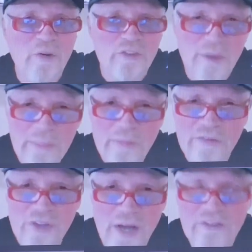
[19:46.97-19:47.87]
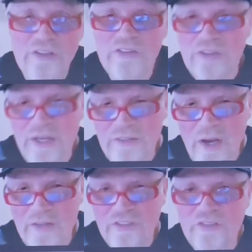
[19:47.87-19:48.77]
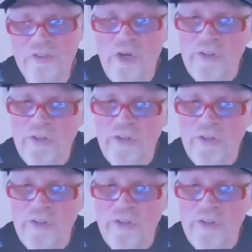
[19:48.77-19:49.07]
some people have toxins, not toxins.